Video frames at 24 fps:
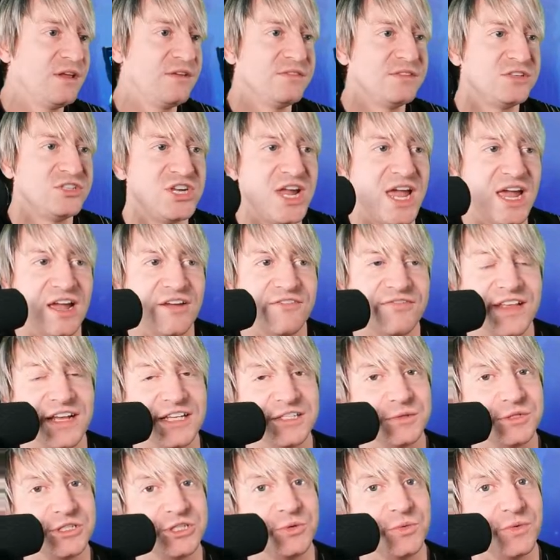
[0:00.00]
Jack, if
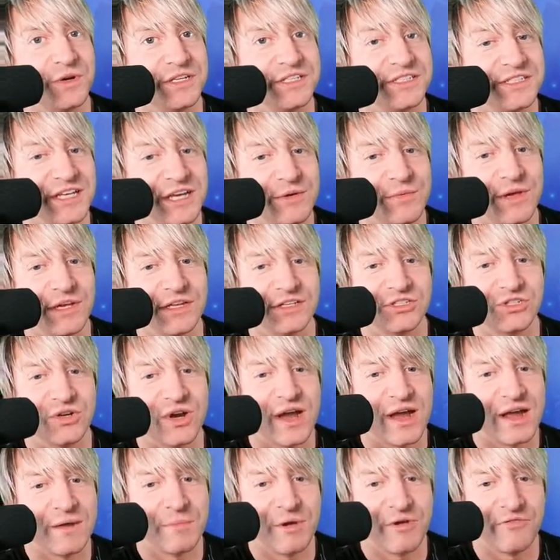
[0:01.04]
that's what you want to see, we can
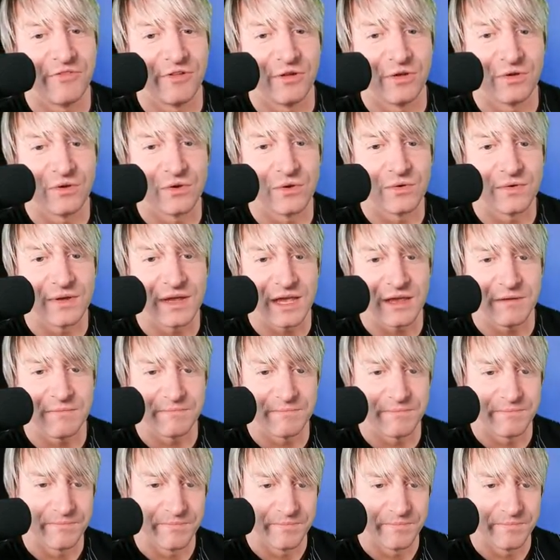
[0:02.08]
try a Buffalo Gold game.